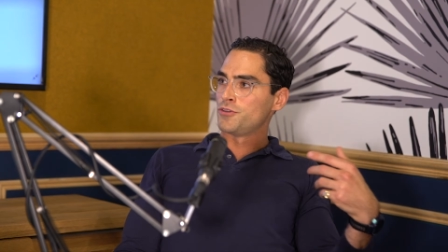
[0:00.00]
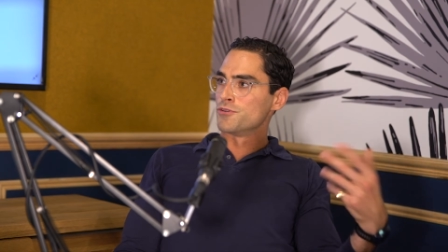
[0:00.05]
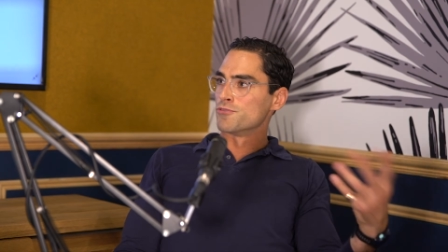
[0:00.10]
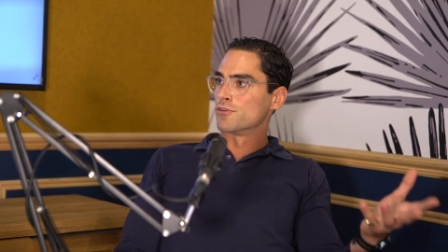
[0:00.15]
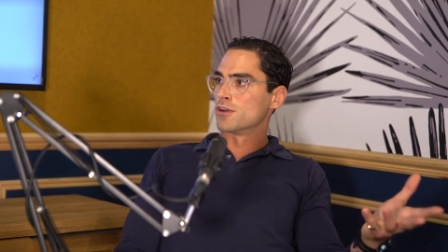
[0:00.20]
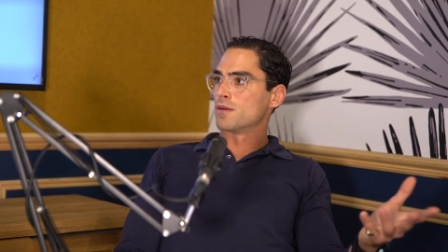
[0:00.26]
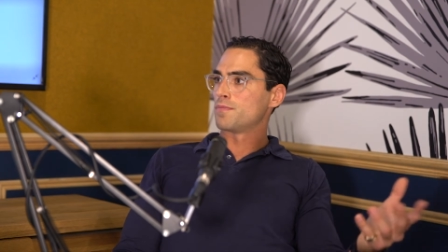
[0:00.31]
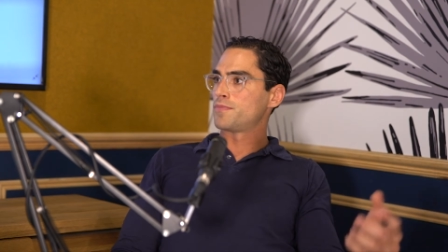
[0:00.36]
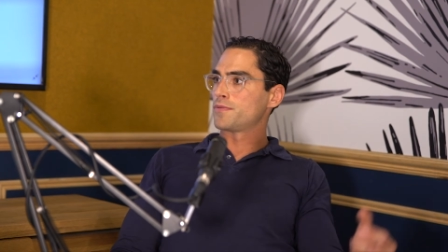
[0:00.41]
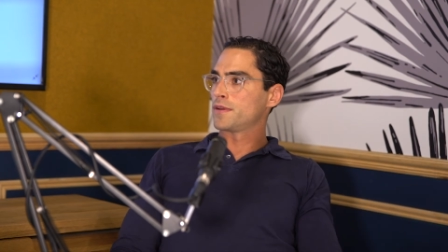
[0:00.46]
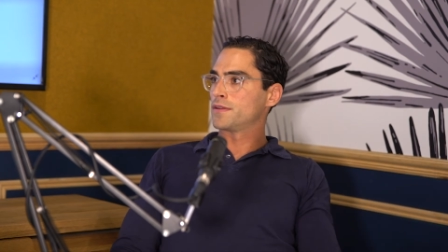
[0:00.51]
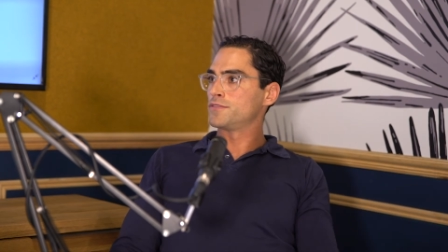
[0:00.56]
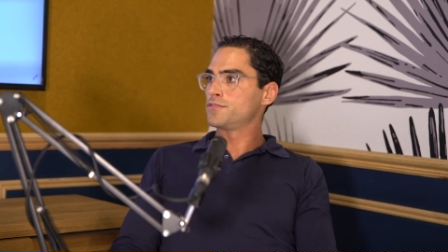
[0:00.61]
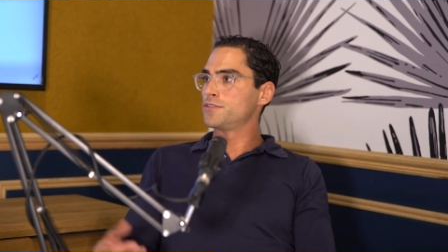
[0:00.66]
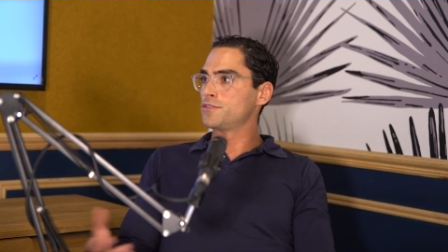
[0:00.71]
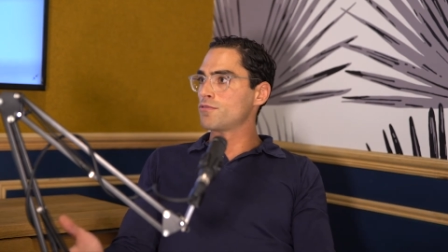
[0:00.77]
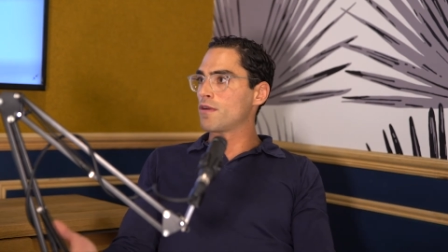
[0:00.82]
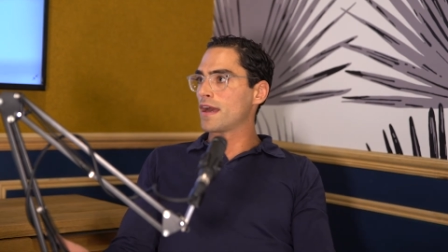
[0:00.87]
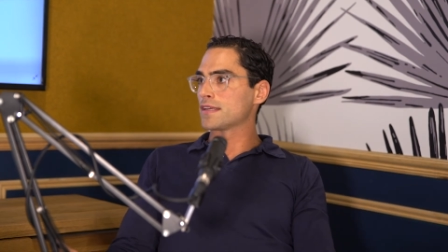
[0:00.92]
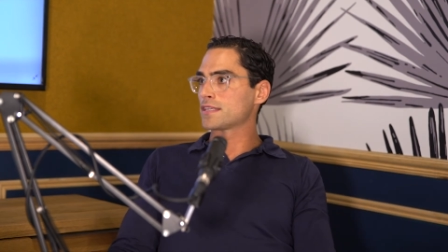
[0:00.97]
Europe and
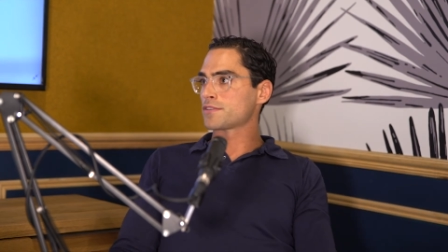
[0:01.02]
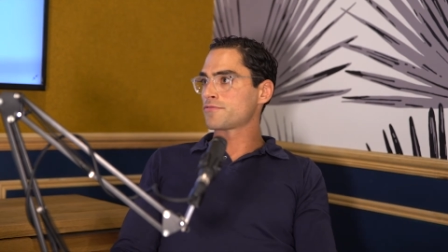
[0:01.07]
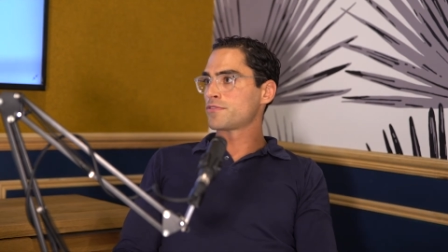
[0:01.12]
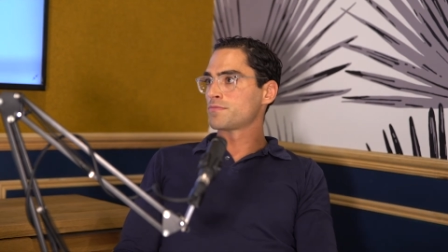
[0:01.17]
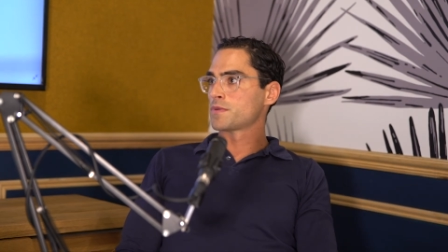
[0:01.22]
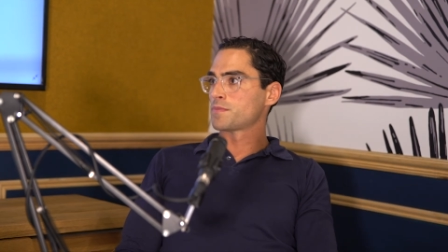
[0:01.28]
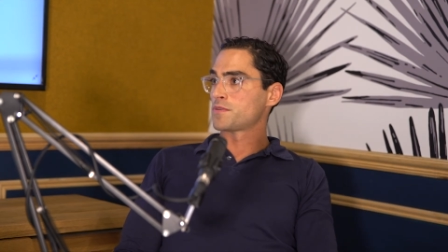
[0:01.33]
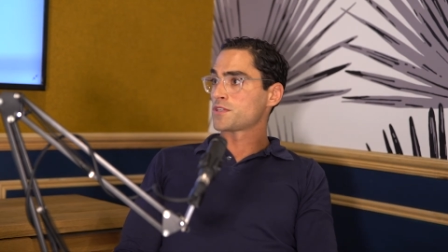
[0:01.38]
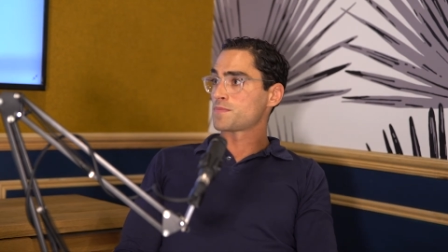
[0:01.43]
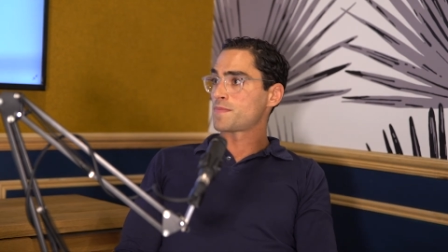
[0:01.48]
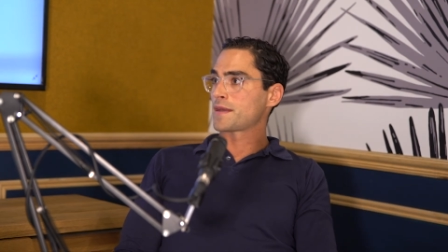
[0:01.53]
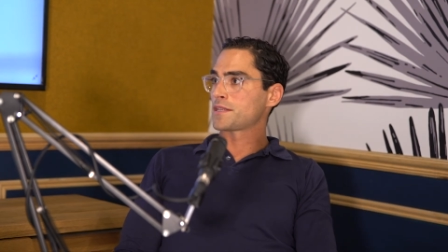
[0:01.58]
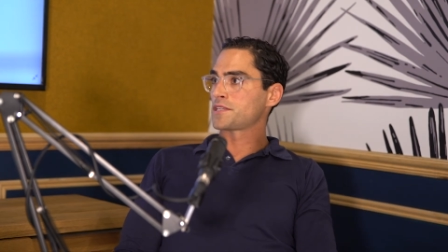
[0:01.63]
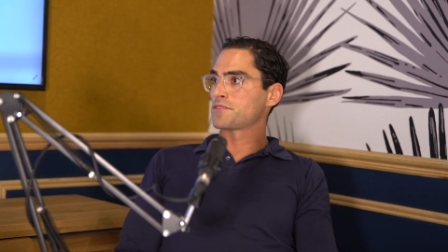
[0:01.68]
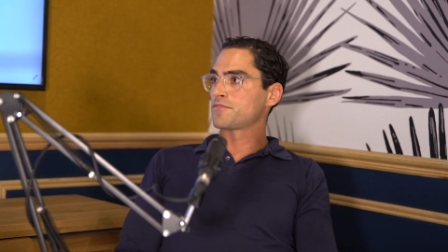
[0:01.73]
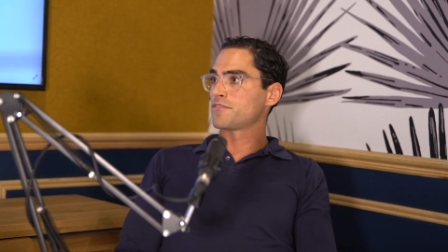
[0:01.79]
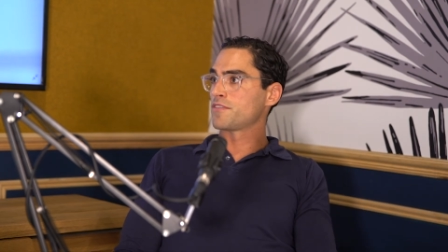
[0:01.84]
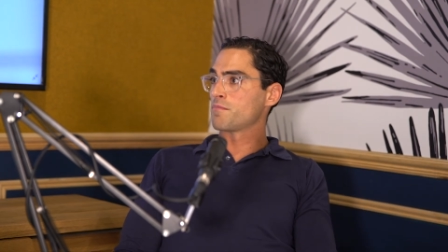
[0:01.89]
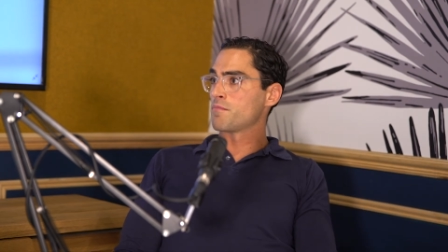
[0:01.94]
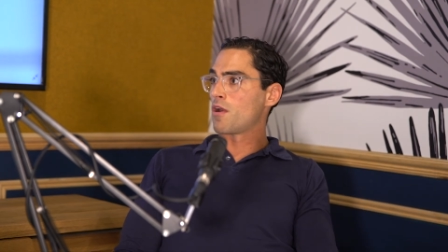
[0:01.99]
U S from the
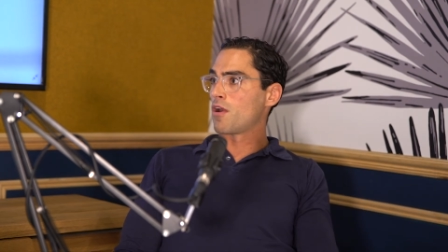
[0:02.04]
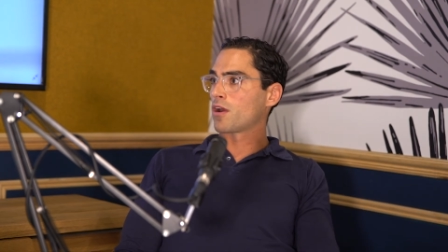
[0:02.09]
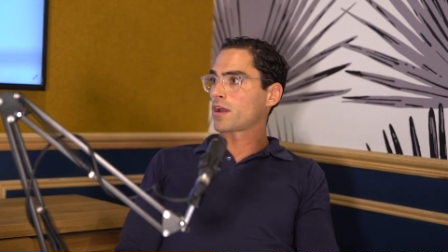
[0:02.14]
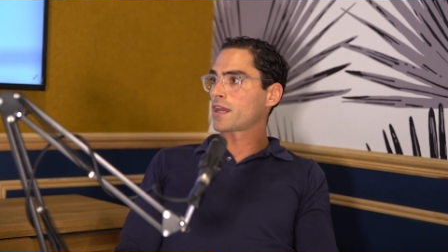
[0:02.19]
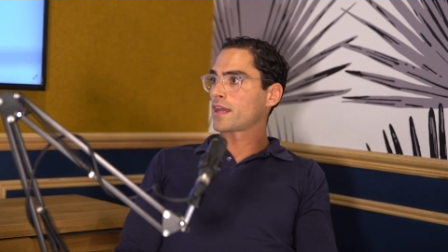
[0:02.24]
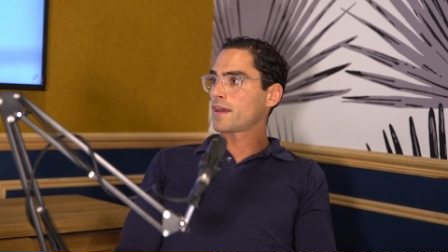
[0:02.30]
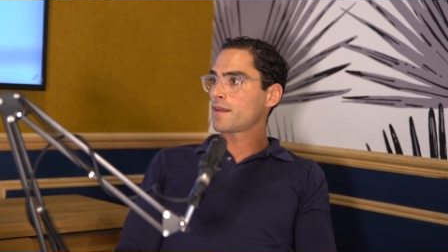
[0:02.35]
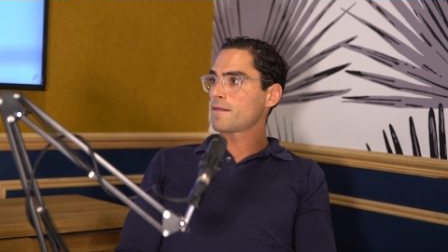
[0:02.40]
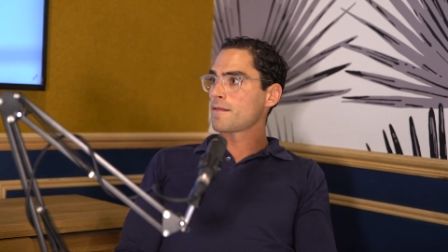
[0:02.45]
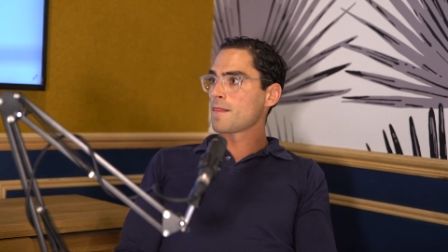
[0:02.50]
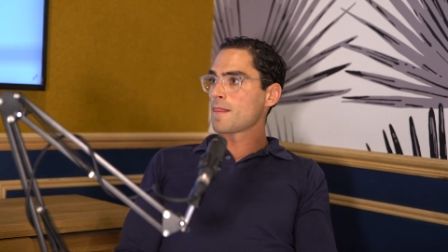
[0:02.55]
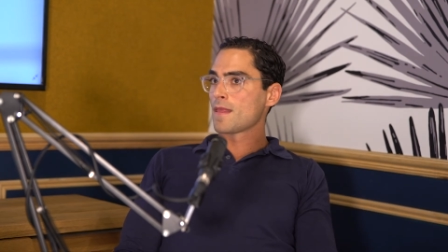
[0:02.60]
perspective of the market.